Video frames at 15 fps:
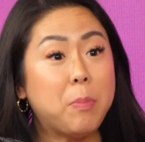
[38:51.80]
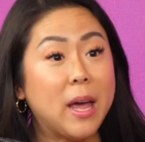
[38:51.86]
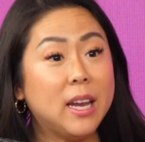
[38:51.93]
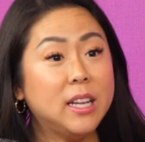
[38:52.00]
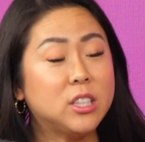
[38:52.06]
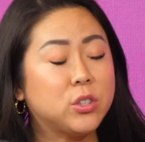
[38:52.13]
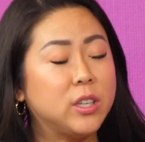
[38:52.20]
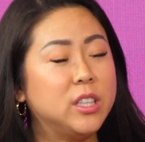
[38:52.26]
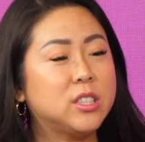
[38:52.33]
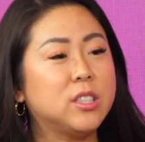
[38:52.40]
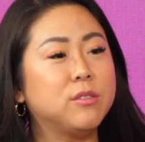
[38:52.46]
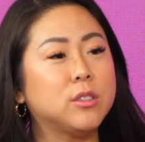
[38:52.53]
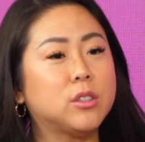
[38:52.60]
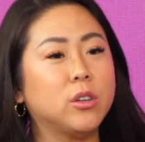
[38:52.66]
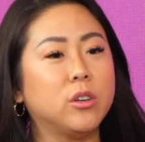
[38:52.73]

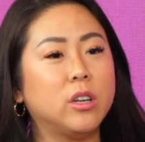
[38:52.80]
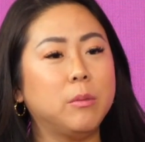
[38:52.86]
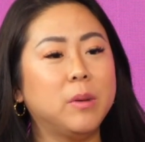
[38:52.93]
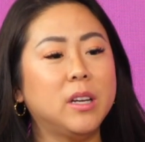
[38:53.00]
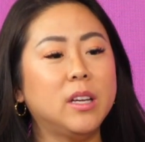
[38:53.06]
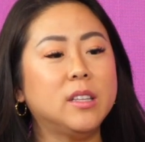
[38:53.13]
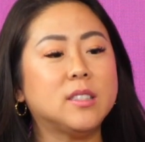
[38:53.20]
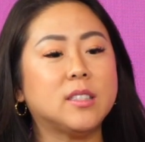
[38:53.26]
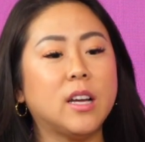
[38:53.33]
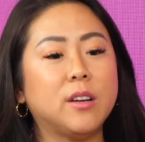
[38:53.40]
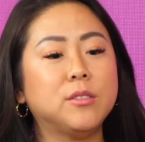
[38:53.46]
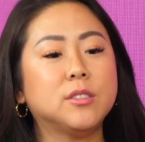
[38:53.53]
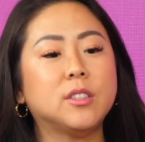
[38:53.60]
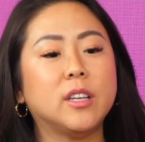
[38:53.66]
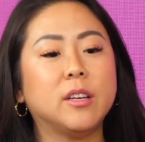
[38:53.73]
penetration for 30 minutes
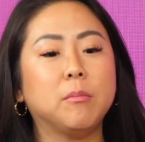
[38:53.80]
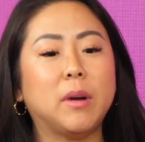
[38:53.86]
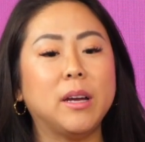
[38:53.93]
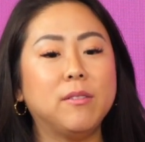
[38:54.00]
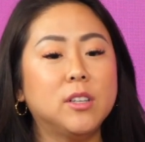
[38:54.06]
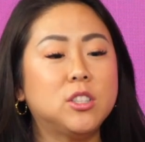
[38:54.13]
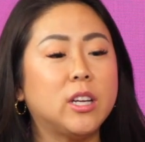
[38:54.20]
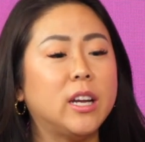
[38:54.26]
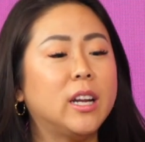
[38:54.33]
sounds like my vagina